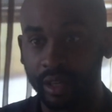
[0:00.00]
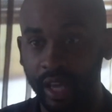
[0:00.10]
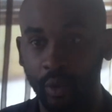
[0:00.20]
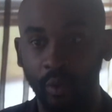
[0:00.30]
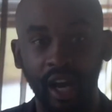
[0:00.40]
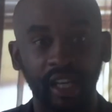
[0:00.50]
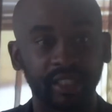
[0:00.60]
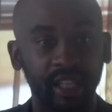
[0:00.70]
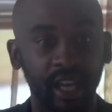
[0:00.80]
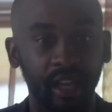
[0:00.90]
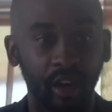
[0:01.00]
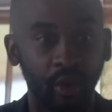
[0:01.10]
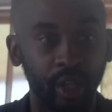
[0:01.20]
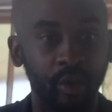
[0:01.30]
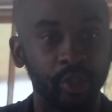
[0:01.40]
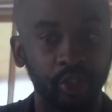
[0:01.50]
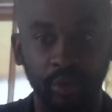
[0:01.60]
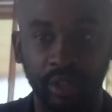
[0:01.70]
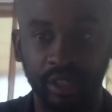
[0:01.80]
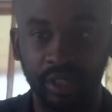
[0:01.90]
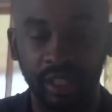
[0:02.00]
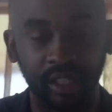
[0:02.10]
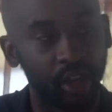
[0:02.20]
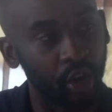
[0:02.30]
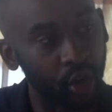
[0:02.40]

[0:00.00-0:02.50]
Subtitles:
Like, why is that only what you want to see? The